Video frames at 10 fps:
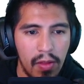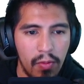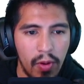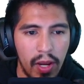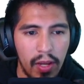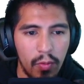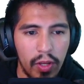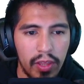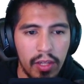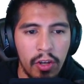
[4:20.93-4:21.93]
right,
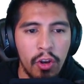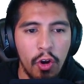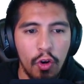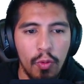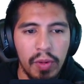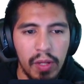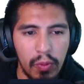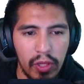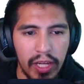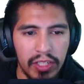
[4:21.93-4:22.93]
with no
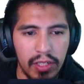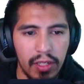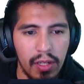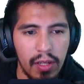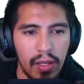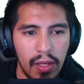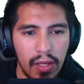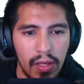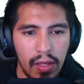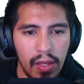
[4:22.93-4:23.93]
manipulation.
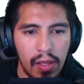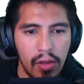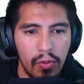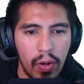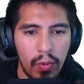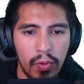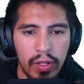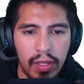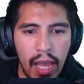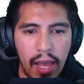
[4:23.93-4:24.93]
Right, we want
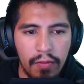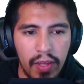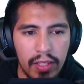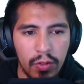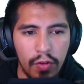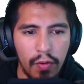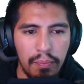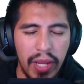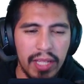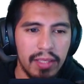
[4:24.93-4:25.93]
to have a sort of a
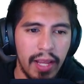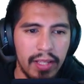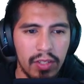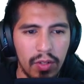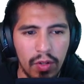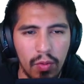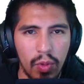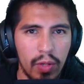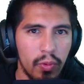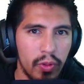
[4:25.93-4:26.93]
baseline to
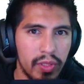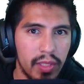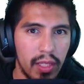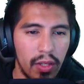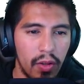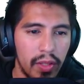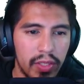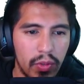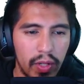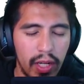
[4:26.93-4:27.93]
what we're seeing on the
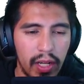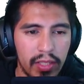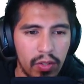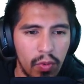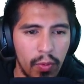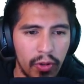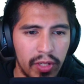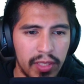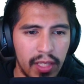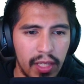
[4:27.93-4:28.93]
screen. And so what we're going
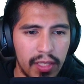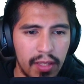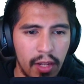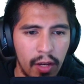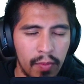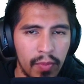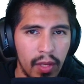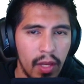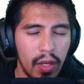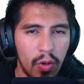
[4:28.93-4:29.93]
to see is num
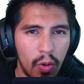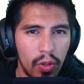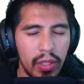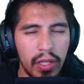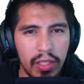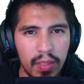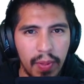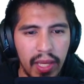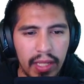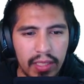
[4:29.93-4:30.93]
colon and a
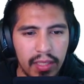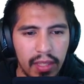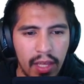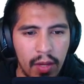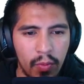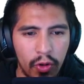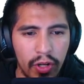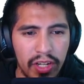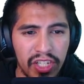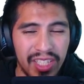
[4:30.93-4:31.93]
space, and then we're
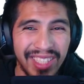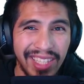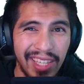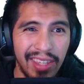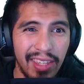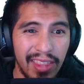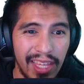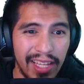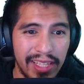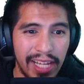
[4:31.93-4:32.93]
going to just see
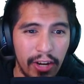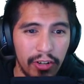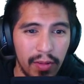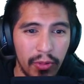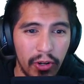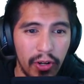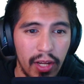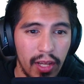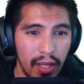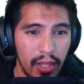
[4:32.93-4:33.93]
the entire number
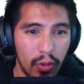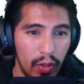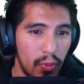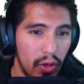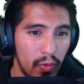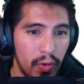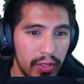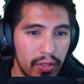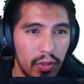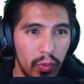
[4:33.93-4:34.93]

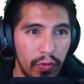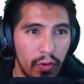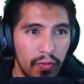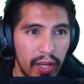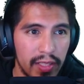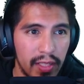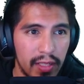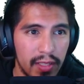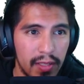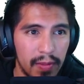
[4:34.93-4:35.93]

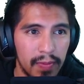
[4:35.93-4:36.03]
3.123456.